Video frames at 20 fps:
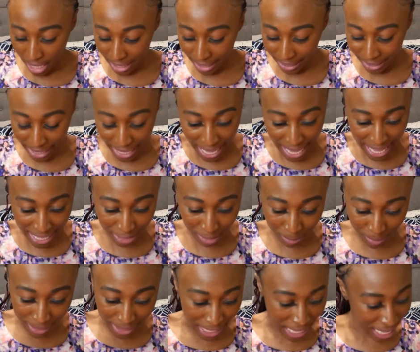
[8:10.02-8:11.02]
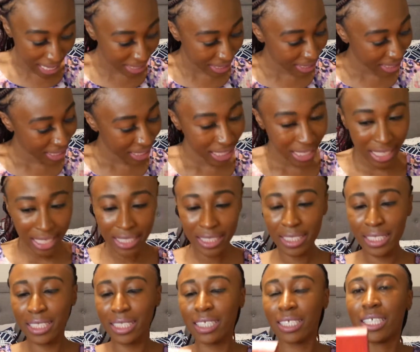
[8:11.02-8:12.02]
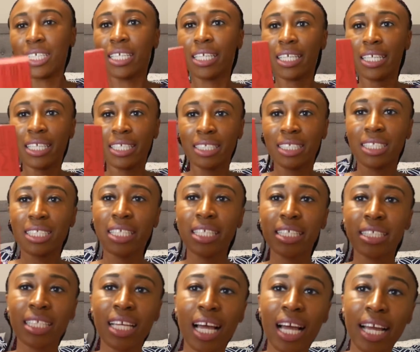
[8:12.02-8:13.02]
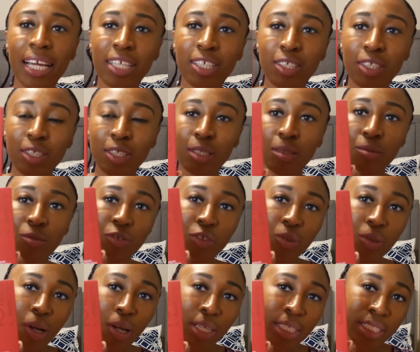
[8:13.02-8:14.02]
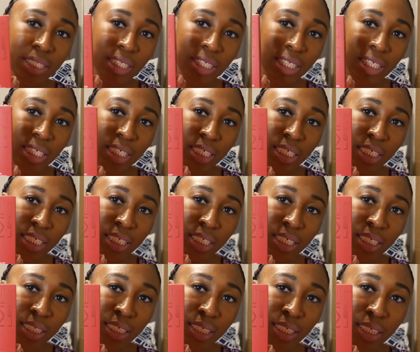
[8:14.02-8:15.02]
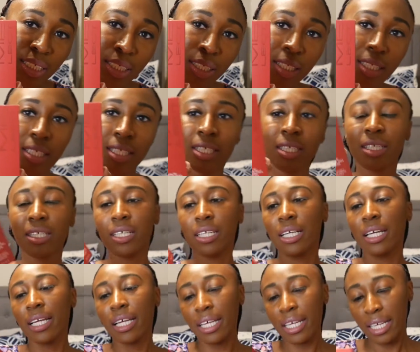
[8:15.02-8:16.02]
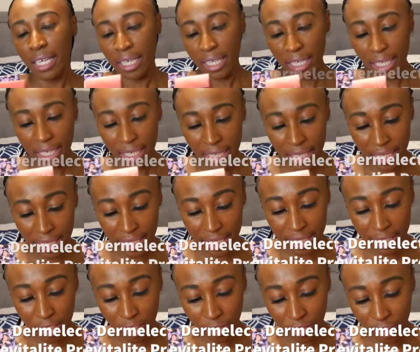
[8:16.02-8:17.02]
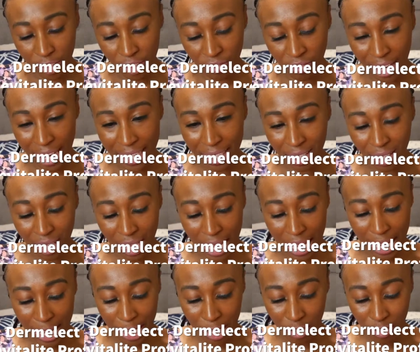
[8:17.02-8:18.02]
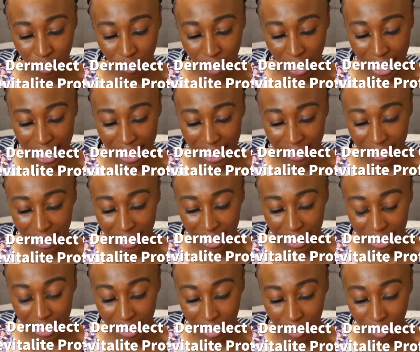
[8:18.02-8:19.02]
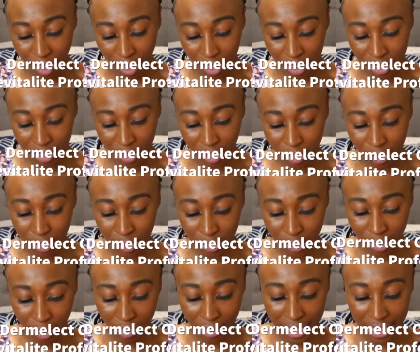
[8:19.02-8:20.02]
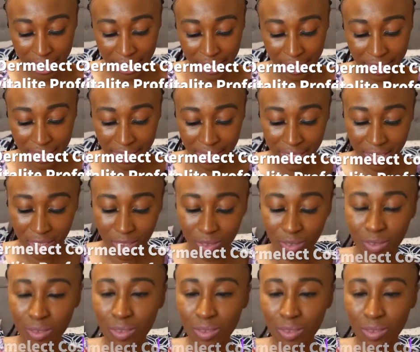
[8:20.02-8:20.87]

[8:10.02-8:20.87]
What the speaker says: Last but not least is this item, if you all can see it. It is the Revitalite Eyelid and Dark Circle Corrector.